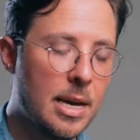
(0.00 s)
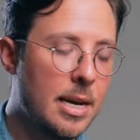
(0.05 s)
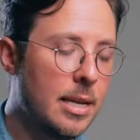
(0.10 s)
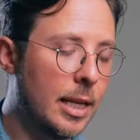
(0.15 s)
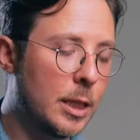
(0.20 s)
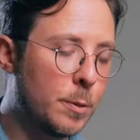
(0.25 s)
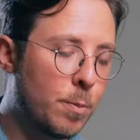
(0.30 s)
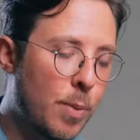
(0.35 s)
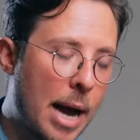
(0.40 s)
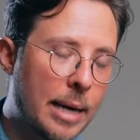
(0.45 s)

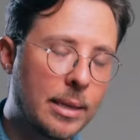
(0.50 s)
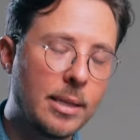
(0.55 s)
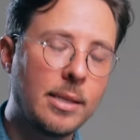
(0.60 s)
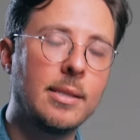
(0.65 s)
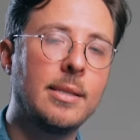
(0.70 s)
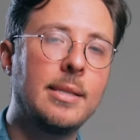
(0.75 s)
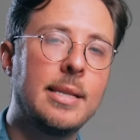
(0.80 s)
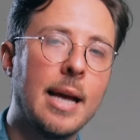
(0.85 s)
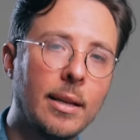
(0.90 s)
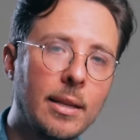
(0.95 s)
Let's practice
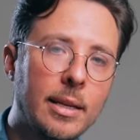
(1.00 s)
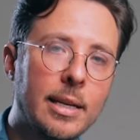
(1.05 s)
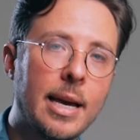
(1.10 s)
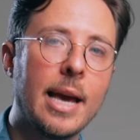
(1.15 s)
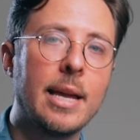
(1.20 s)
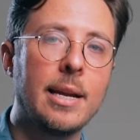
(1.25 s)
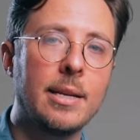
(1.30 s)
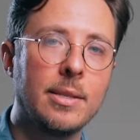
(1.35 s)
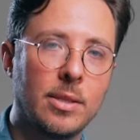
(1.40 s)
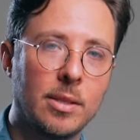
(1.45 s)

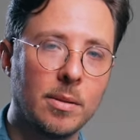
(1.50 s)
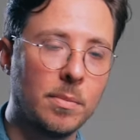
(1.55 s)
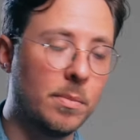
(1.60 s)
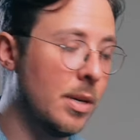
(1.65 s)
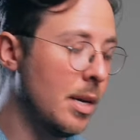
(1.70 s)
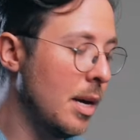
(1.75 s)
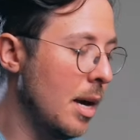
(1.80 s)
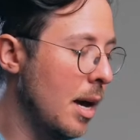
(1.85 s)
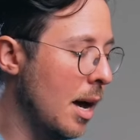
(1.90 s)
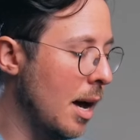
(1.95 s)
delegating some
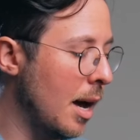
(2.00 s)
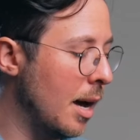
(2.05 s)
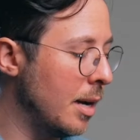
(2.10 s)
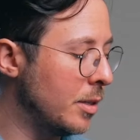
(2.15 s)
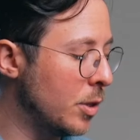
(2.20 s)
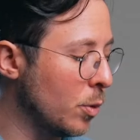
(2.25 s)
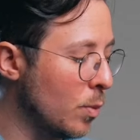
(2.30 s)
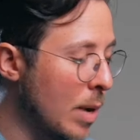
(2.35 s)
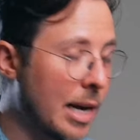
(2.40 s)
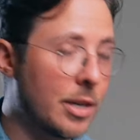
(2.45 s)

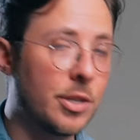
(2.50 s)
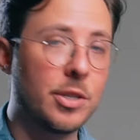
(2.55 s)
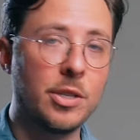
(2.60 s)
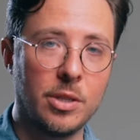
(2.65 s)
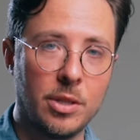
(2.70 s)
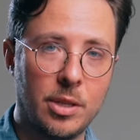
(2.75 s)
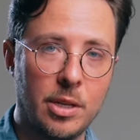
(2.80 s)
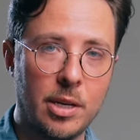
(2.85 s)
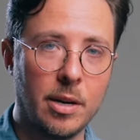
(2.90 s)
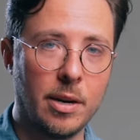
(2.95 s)

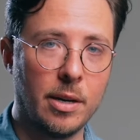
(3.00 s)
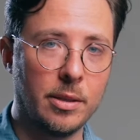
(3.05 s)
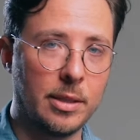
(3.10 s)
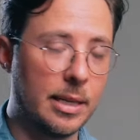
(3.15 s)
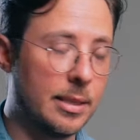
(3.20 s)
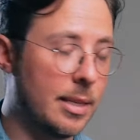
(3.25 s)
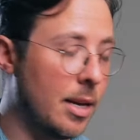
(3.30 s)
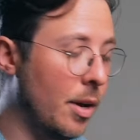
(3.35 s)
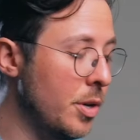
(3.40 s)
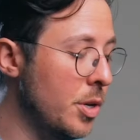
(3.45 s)
directions here as I
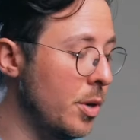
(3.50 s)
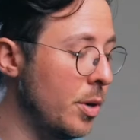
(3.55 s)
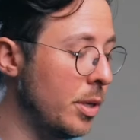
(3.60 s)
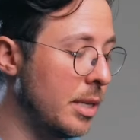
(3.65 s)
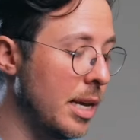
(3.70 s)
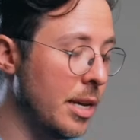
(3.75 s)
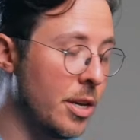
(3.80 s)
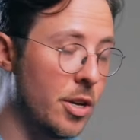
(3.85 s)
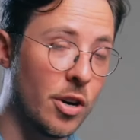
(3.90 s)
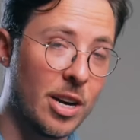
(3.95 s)
tell you to
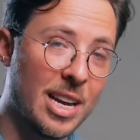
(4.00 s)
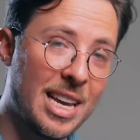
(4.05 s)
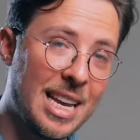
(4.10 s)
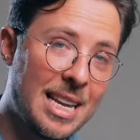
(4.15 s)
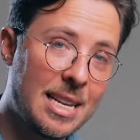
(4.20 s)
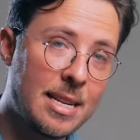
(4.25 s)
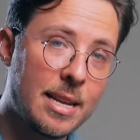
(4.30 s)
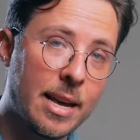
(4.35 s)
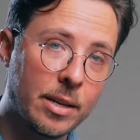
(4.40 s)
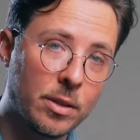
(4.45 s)
take your
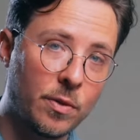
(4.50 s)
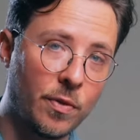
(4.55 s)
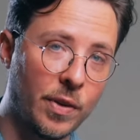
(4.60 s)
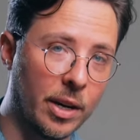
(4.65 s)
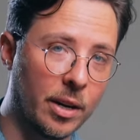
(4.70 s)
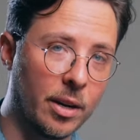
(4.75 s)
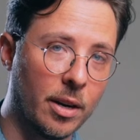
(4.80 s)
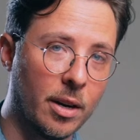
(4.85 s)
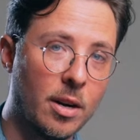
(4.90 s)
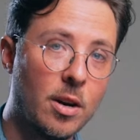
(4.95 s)
index
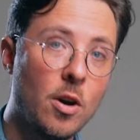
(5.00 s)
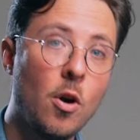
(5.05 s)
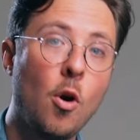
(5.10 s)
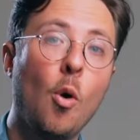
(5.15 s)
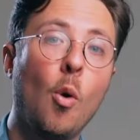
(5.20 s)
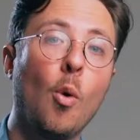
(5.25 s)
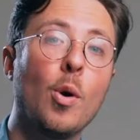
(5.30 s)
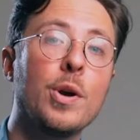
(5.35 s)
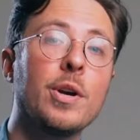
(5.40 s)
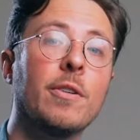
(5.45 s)
finger
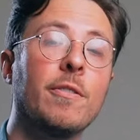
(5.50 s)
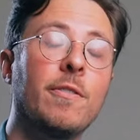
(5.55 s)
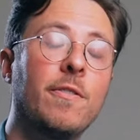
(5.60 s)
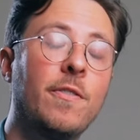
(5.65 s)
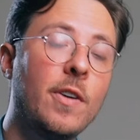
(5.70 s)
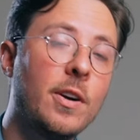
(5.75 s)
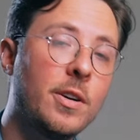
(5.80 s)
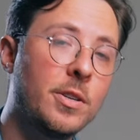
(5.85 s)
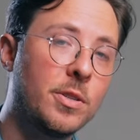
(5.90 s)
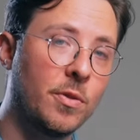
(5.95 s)
or your
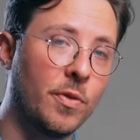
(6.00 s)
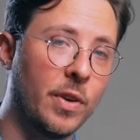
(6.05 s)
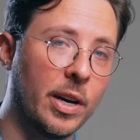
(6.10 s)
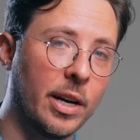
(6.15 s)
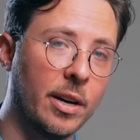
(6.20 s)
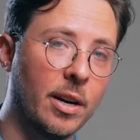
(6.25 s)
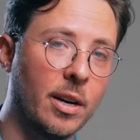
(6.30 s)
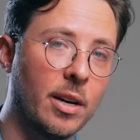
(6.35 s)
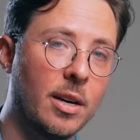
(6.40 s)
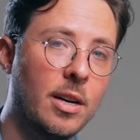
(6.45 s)
first
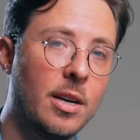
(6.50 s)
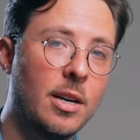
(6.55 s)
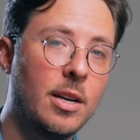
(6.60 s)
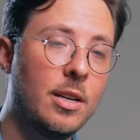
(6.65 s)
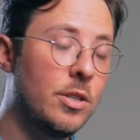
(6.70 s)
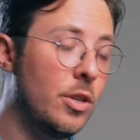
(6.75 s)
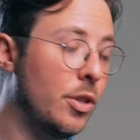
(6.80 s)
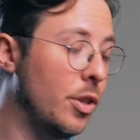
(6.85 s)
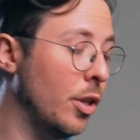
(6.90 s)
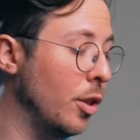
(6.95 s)
finger
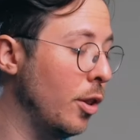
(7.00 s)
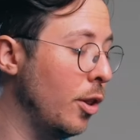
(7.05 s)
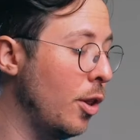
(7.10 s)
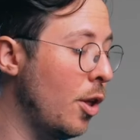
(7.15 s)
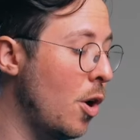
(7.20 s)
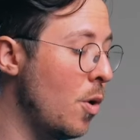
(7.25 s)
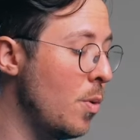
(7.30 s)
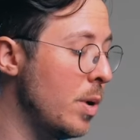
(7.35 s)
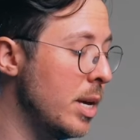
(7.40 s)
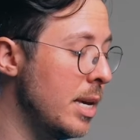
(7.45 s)
to the
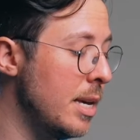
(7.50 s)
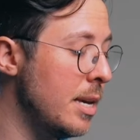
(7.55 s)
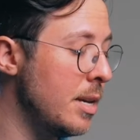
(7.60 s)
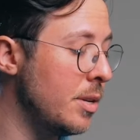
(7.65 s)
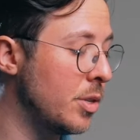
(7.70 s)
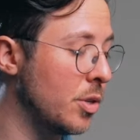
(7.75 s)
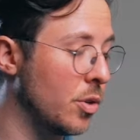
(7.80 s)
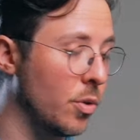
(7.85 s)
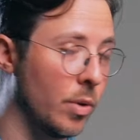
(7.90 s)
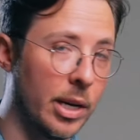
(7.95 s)
low E
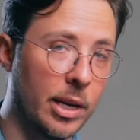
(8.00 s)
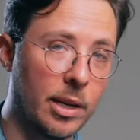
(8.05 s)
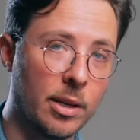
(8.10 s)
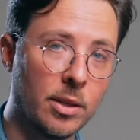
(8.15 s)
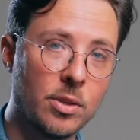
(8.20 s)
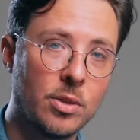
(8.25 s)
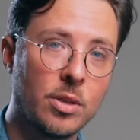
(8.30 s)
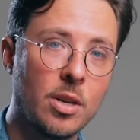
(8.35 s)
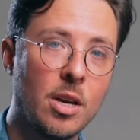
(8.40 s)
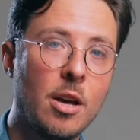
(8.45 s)

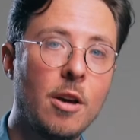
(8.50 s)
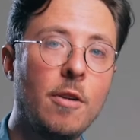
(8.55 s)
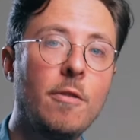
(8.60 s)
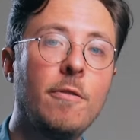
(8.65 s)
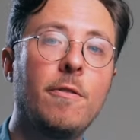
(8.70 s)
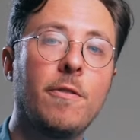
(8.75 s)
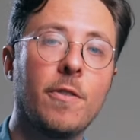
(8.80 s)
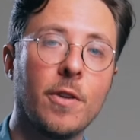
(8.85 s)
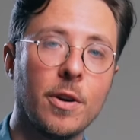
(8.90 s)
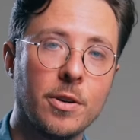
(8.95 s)
string's
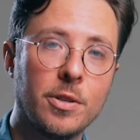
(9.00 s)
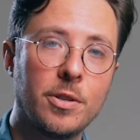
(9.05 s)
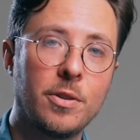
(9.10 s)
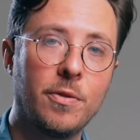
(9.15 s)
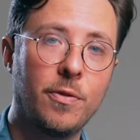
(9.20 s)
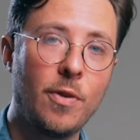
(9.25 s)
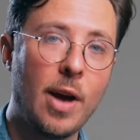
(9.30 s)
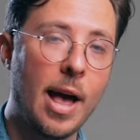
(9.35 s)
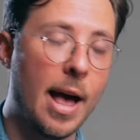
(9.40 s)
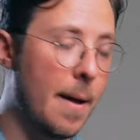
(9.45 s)
first
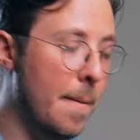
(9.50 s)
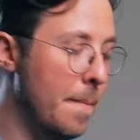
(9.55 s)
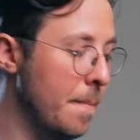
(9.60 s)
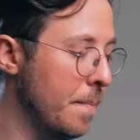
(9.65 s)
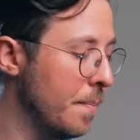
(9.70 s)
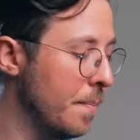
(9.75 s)
fret.